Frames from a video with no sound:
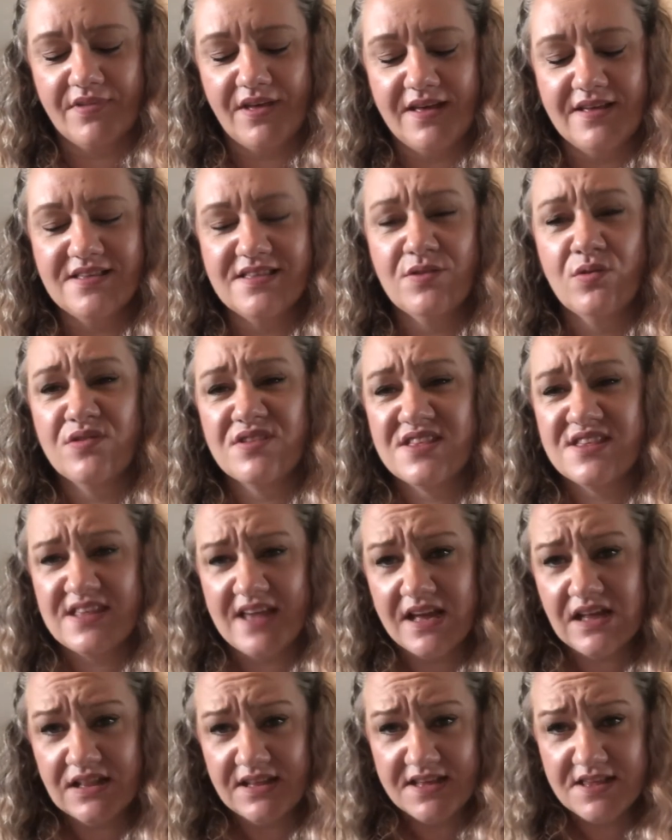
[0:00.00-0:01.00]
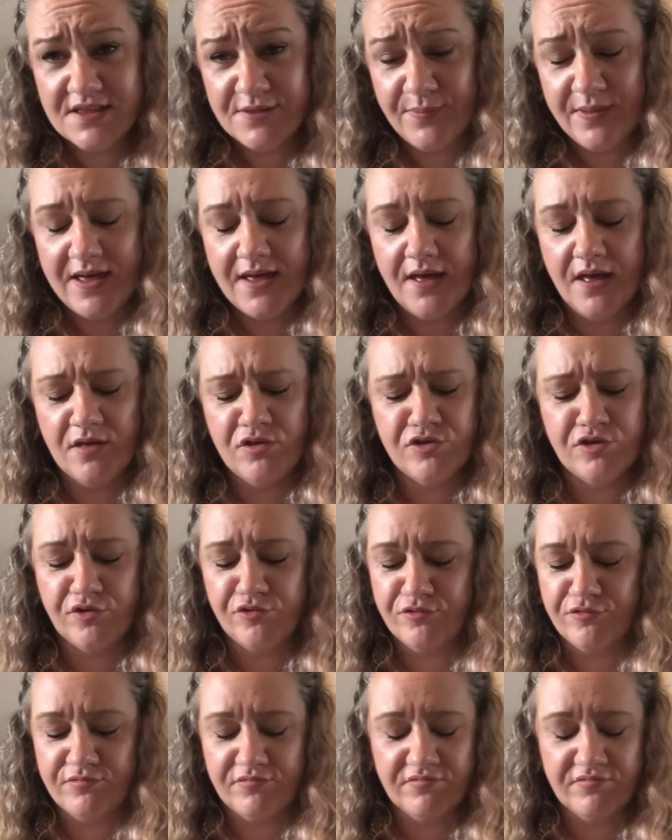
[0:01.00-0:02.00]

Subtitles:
it's not sickly sweet. It's just,